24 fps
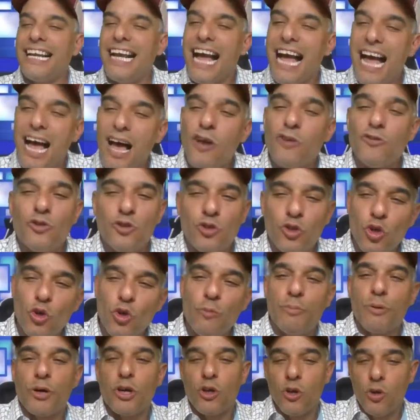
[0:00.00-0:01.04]
how
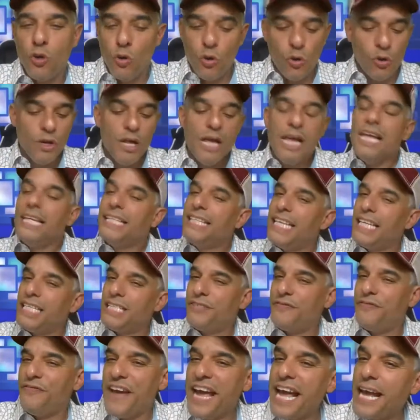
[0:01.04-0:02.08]
super cool
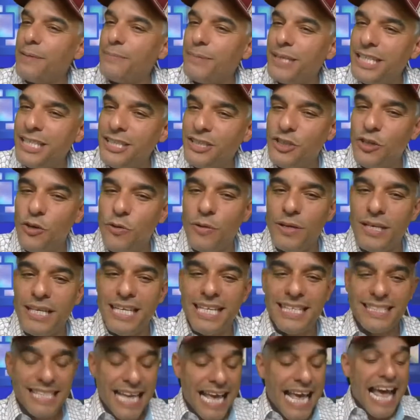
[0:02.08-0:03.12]
this family's doing
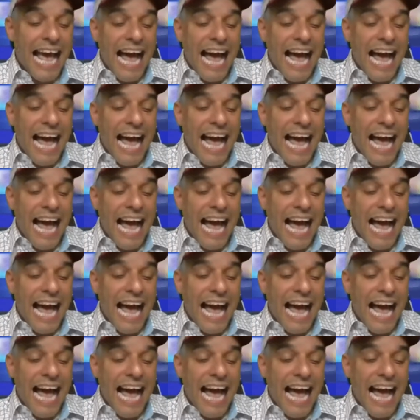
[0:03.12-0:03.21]
this.